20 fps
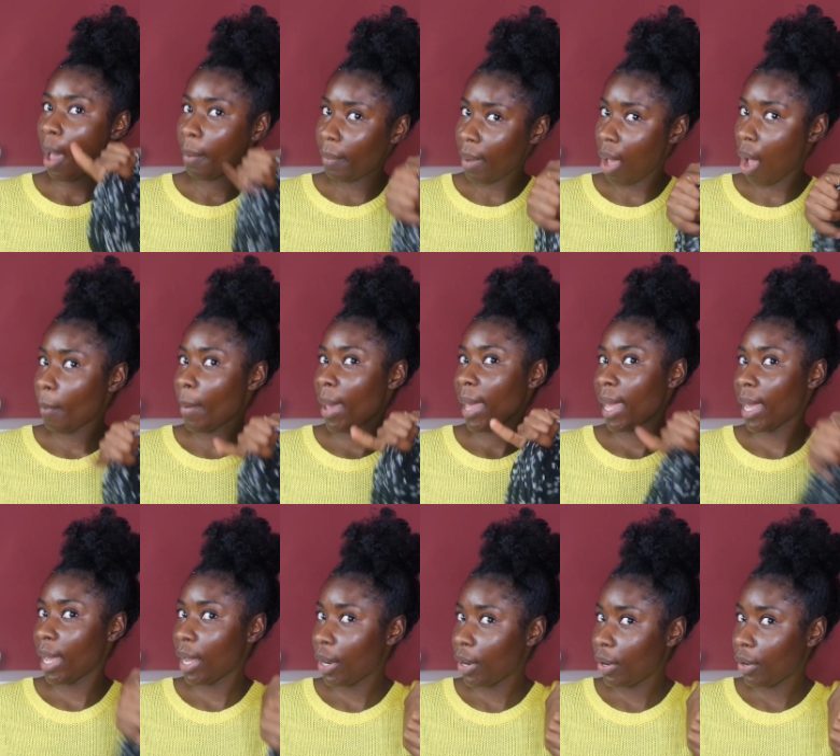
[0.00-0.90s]
about my
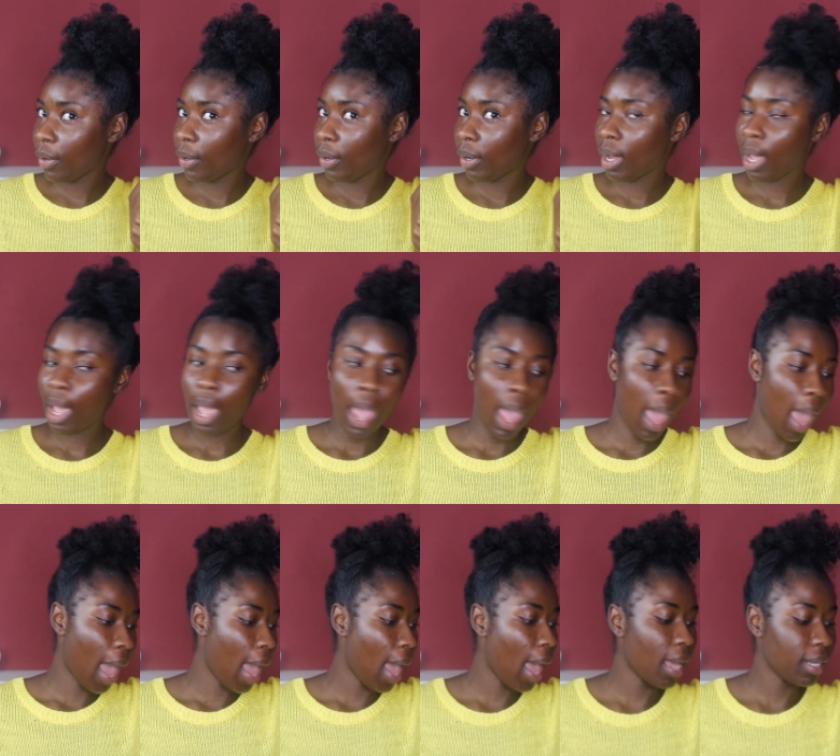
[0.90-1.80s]
hair.
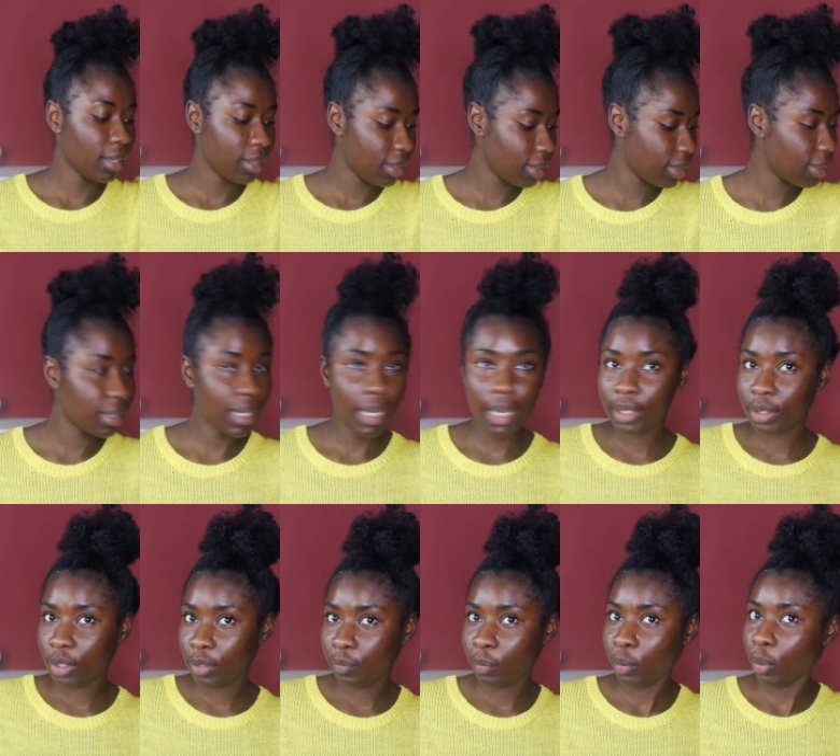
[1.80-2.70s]
And
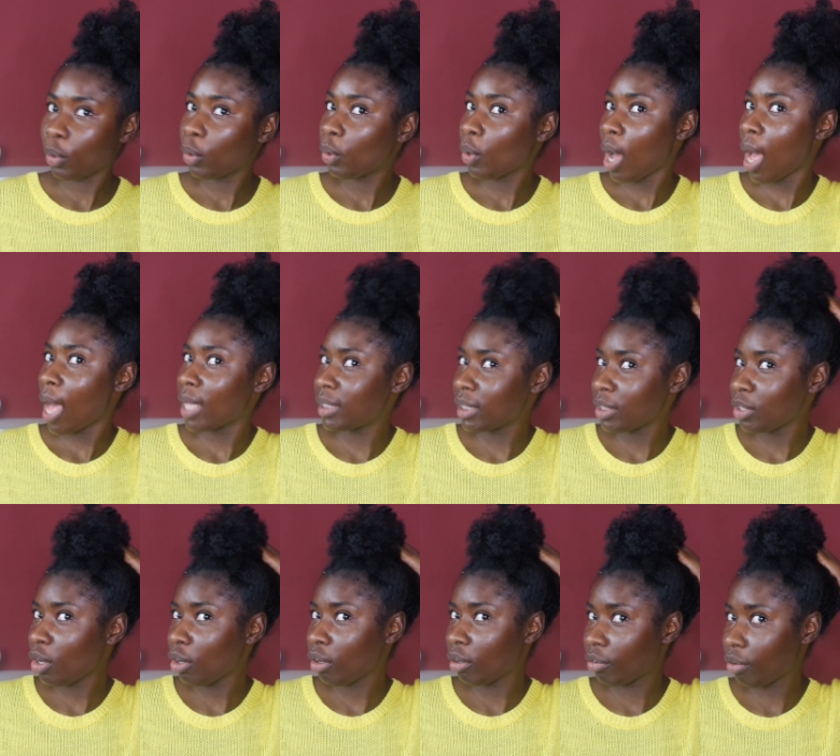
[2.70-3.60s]
second of all, has
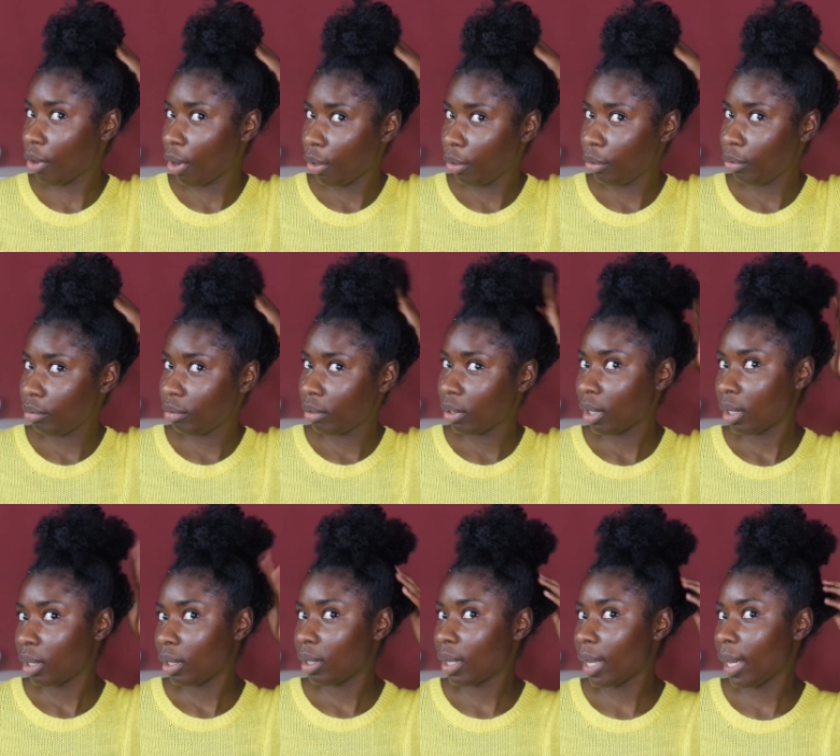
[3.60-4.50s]
it not grown?
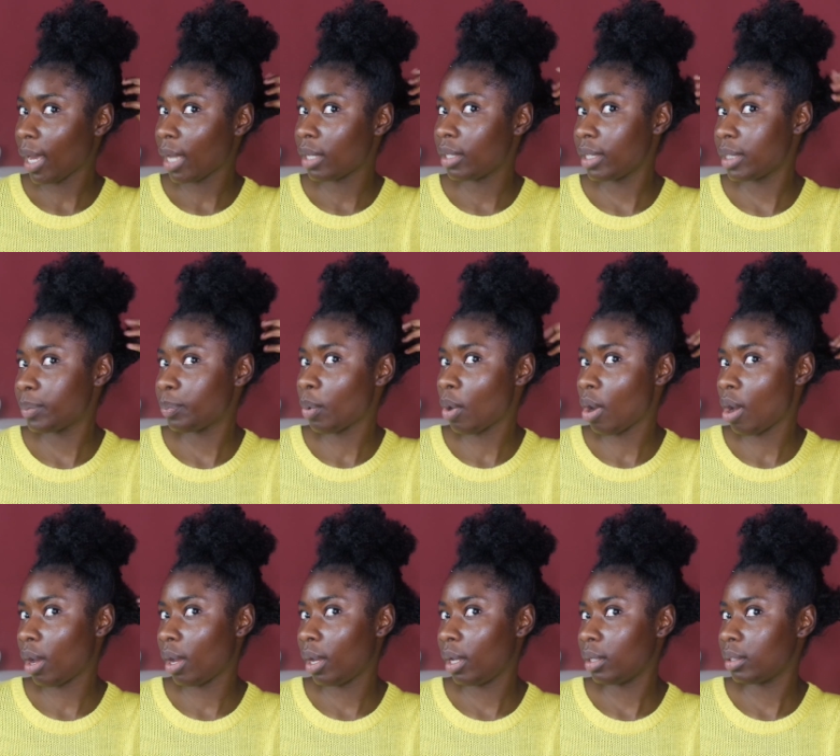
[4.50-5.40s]
Like, at this
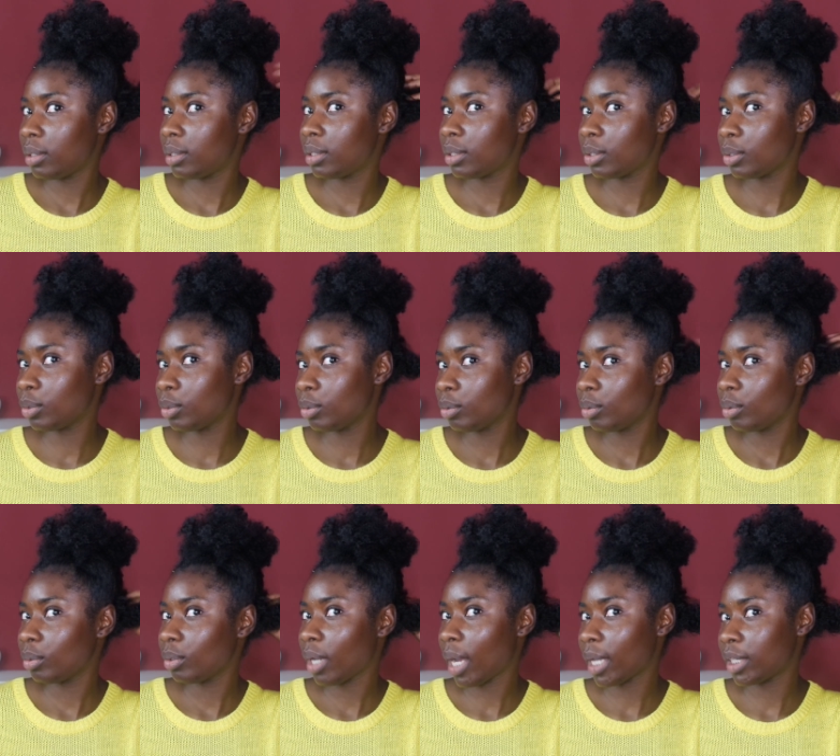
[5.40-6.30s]
part it's still
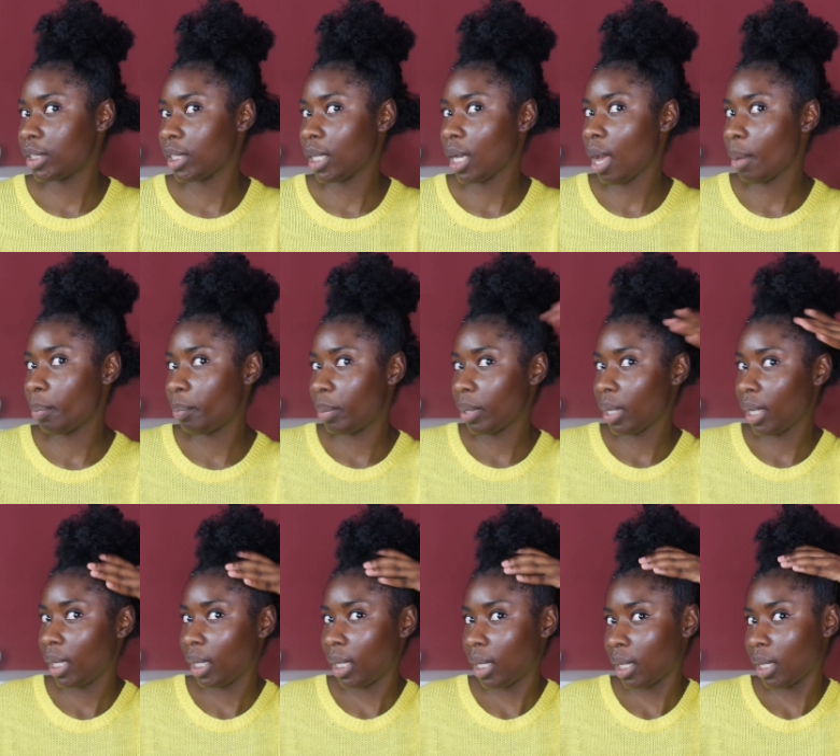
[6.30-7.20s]
catching up, but
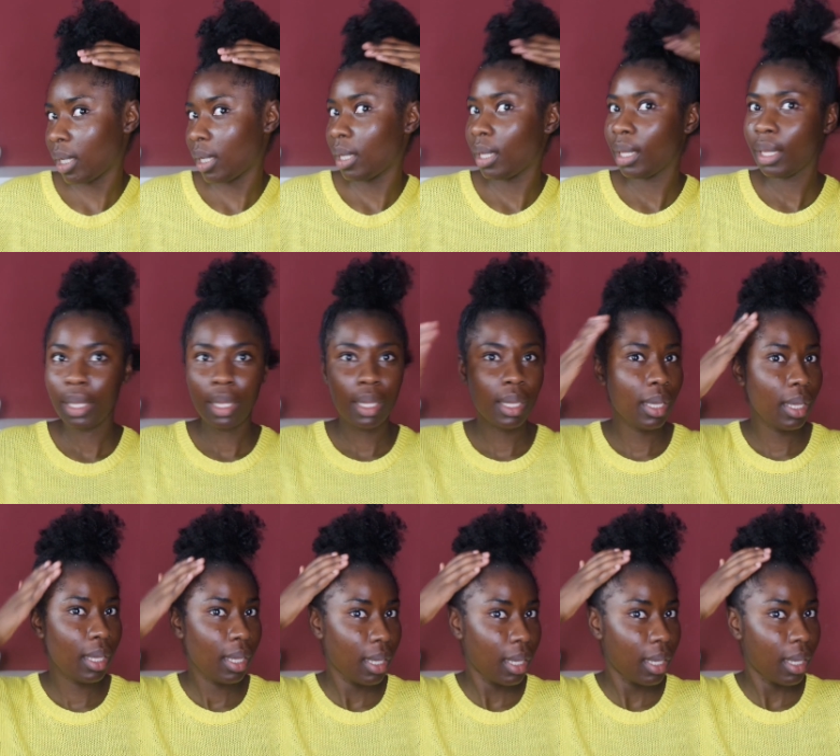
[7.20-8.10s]
like,
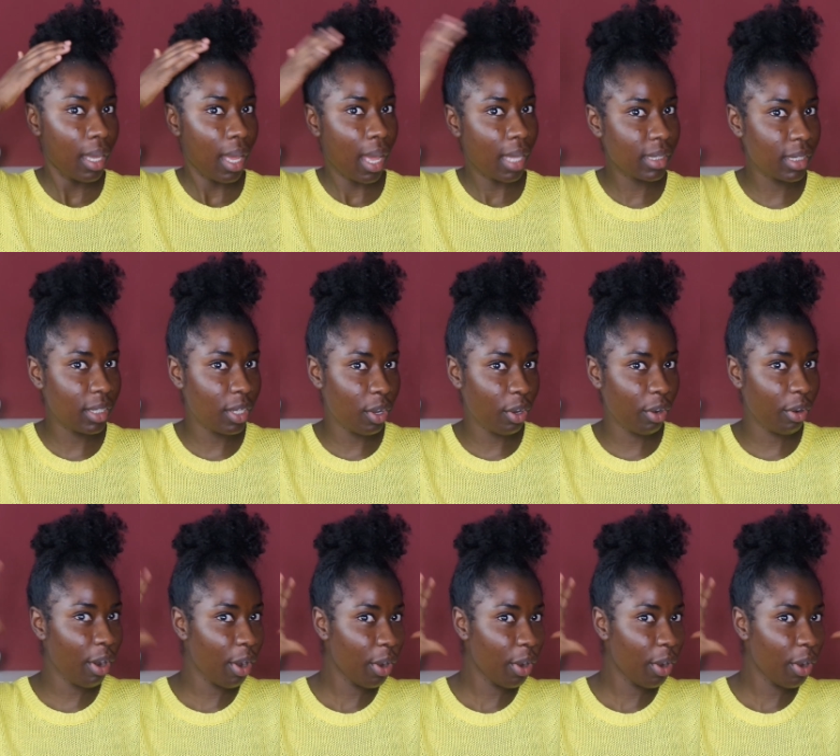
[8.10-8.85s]
has it not